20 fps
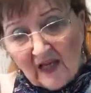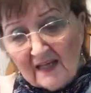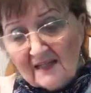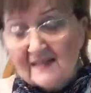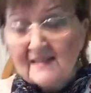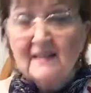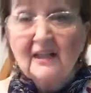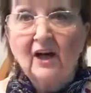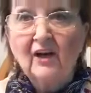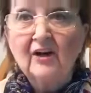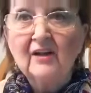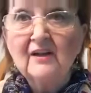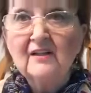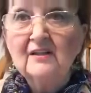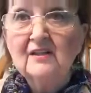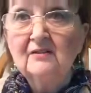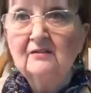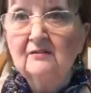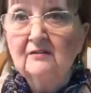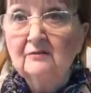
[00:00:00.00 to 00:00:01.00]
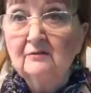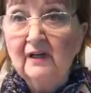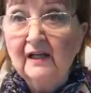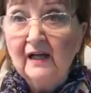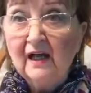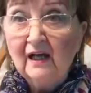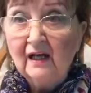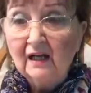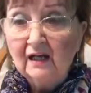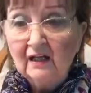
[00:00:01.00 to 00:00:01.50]
I started to
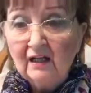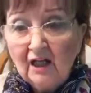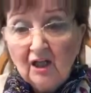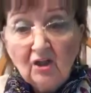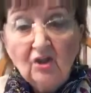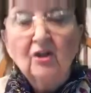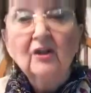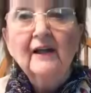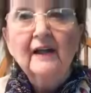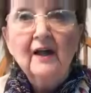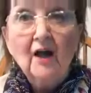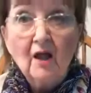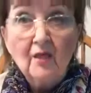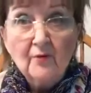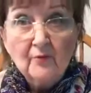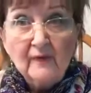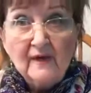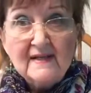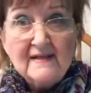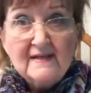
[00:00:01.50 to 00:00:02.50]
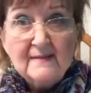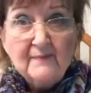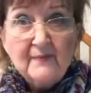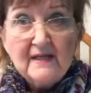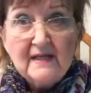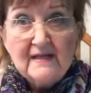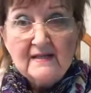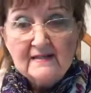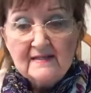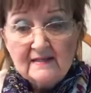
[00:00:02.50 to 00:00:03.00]
look at all the
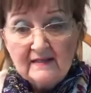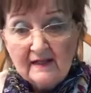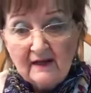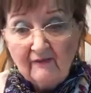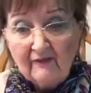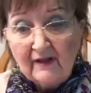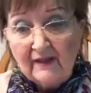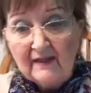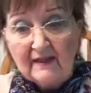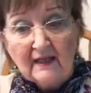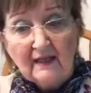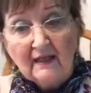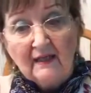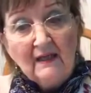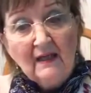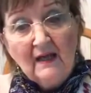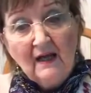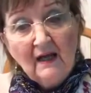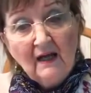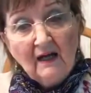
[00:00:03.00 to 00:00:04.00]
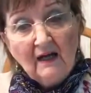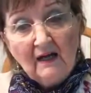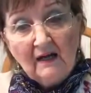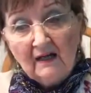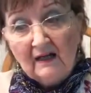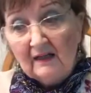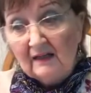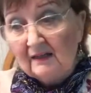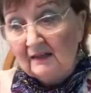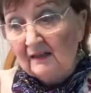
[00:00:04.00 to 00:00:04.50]
recipes and everything
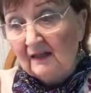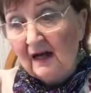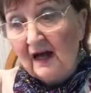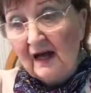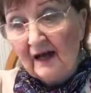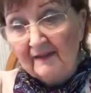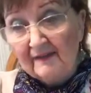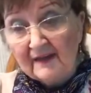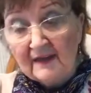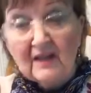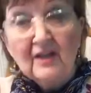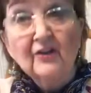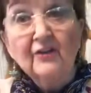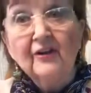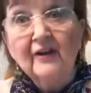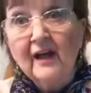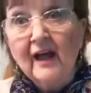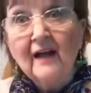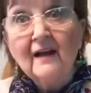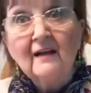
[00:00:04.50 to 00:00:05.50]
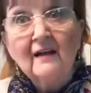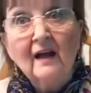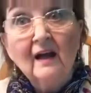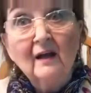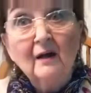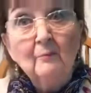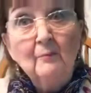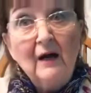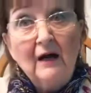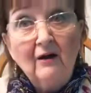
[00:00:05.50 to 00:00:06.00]
on the internet
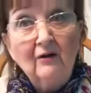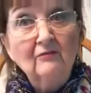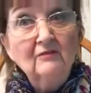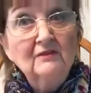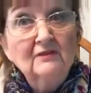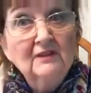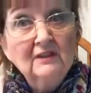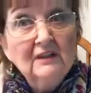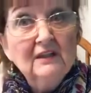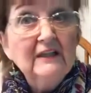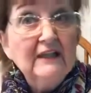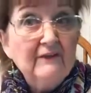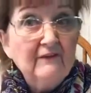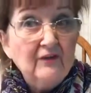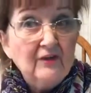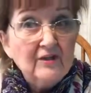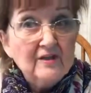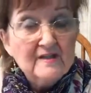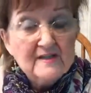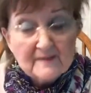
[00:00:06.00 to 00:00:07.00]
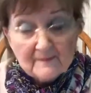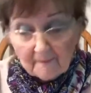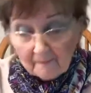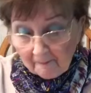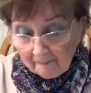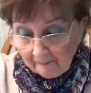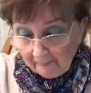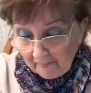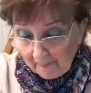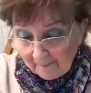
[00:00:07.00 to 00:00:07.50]
about Cleavers.
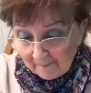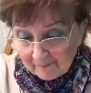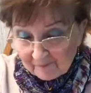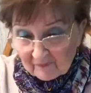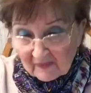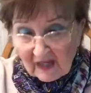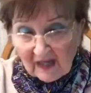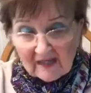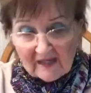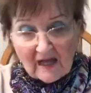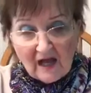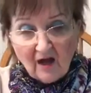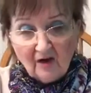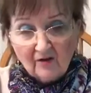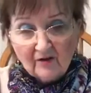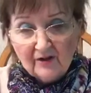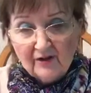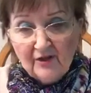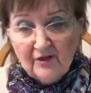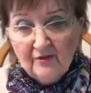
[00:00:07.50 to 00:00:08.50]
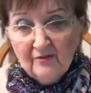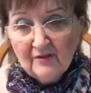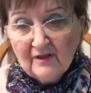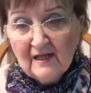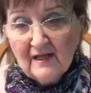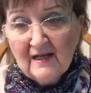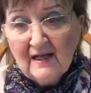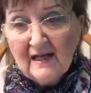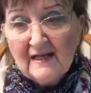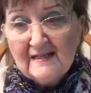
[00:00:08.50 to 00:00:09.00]
Now, you
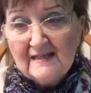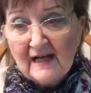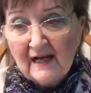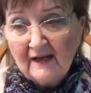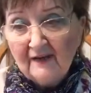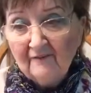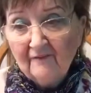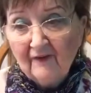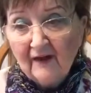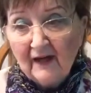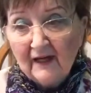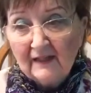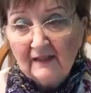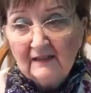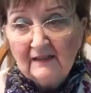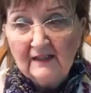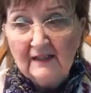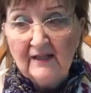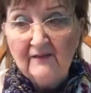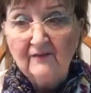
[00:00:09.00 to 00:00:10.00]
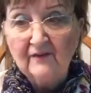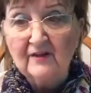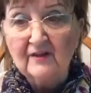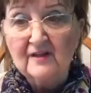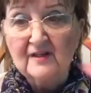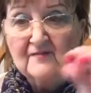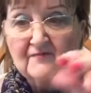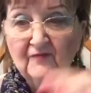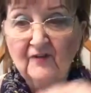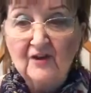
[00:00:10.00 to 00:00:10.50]
can identify
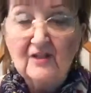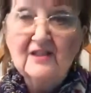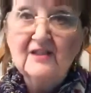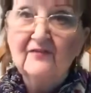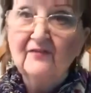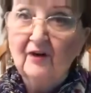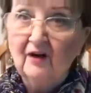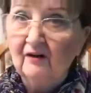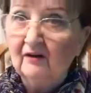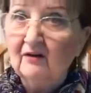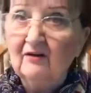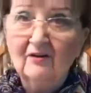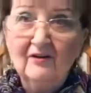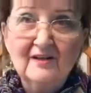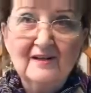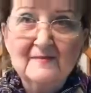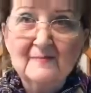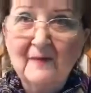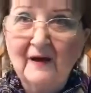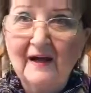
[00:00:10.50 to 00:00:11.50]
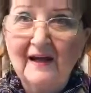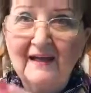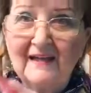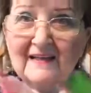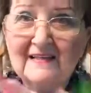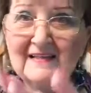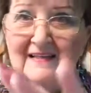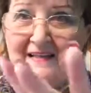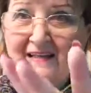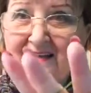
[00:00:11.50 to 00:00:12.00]
Cleavers, first of all, of course, by
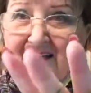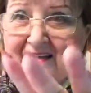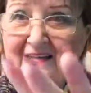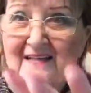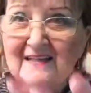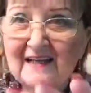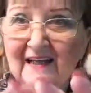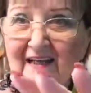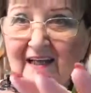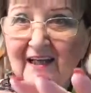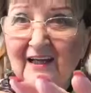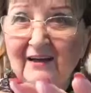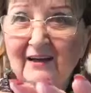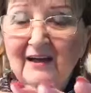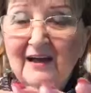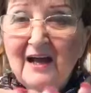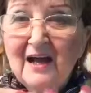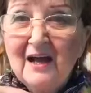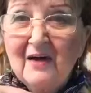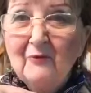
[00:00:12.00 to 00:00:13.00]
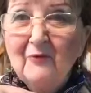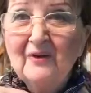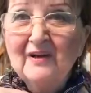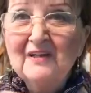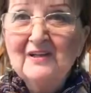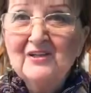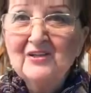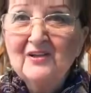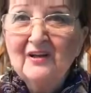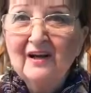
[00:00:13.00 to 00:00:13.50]
its sticky.
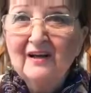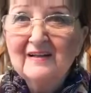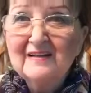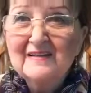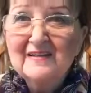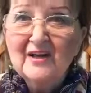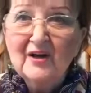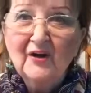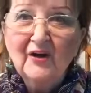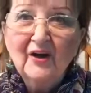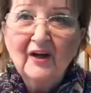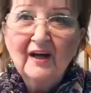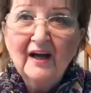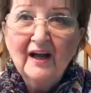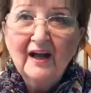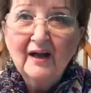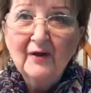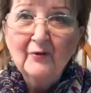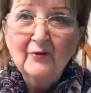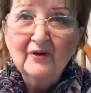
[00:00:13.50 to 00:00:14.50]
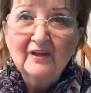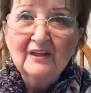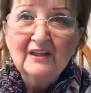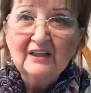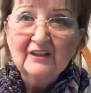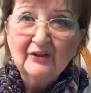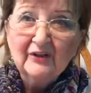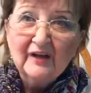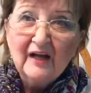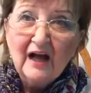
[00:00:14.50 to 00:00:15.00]
When Sarah and I were
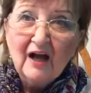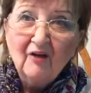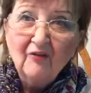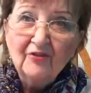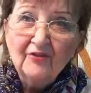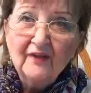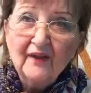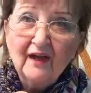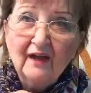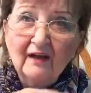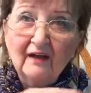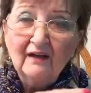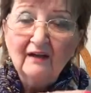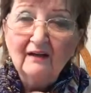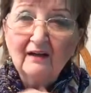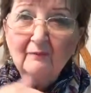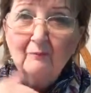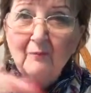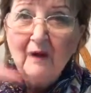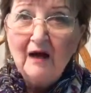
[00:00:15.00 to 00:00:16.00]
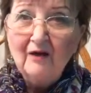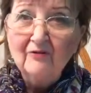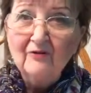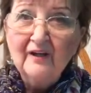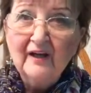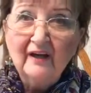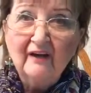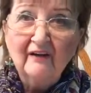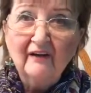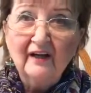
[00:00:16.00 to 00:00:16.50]
clearing out the
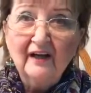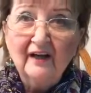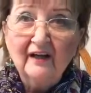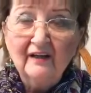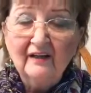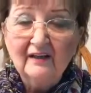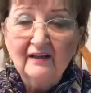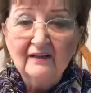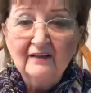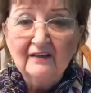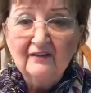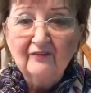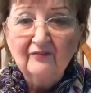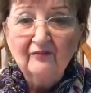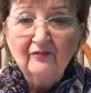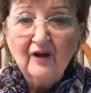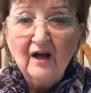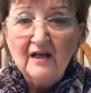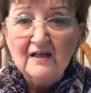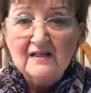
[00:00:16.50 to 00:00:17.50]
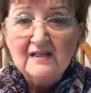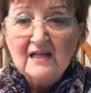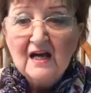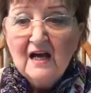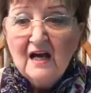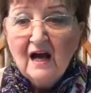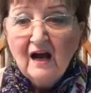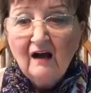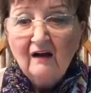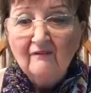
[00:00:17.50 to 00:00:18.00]
mound area in the front
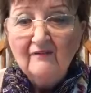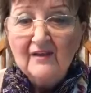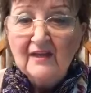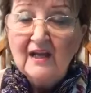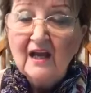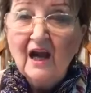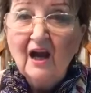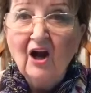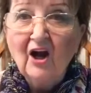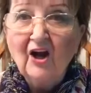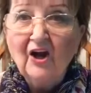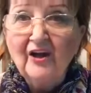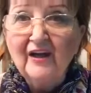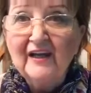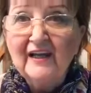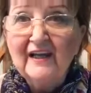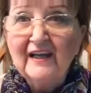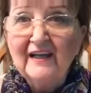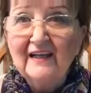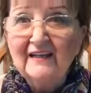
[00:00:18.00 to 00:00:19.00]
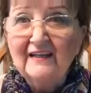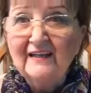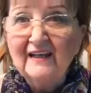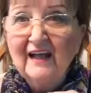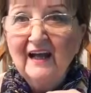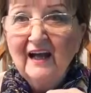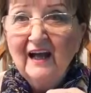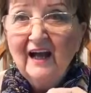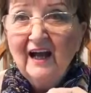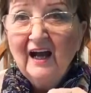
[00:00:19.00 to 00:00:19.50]
of the yard, it
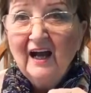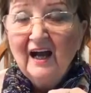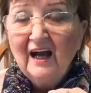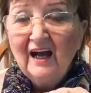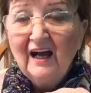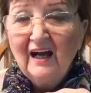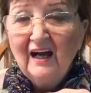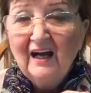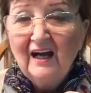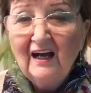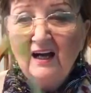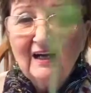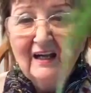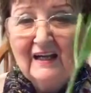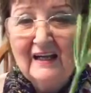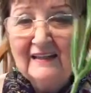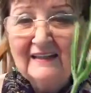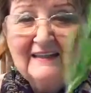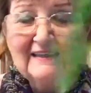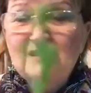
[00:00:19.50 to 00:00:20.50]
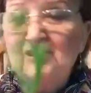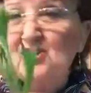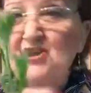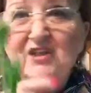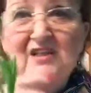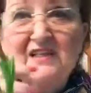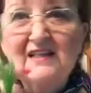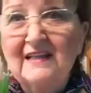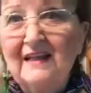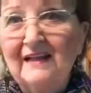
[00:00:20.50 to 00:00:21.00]

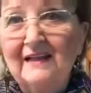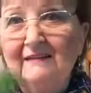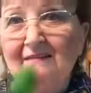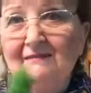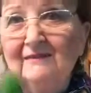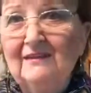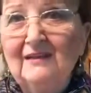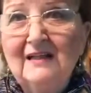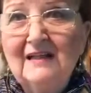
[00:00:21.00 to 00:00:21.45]
just like